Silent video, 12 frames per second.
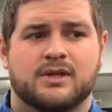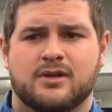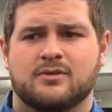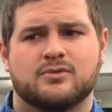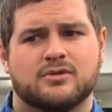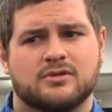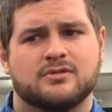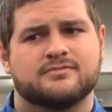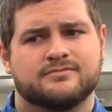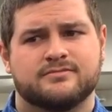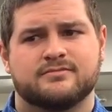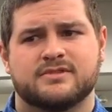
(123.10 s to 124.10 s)
Now that we're
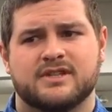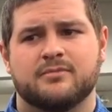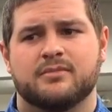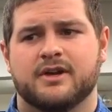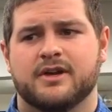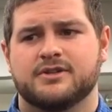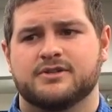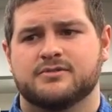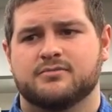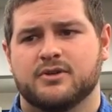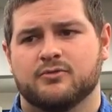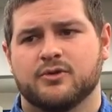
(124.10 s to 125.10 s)
same page,
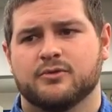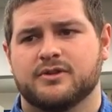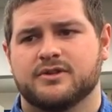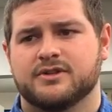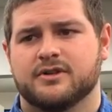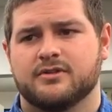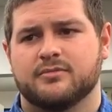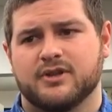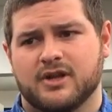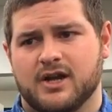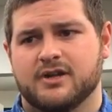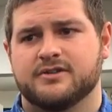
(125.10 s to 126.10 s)
being real with each other,
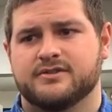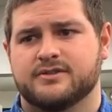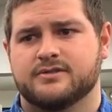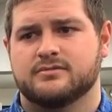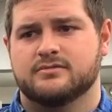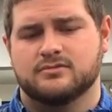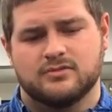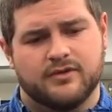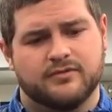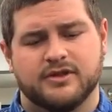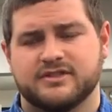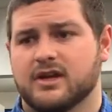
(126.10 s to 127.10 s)
being honest,
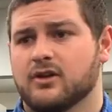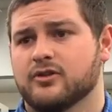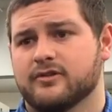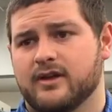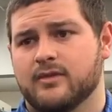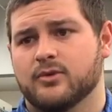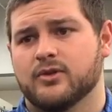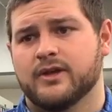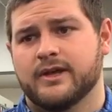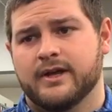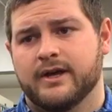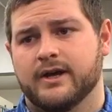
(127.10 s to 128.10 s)
everything's out on the table,
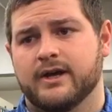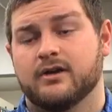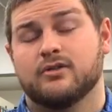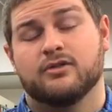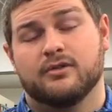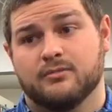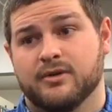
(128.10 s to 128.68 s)
uh, the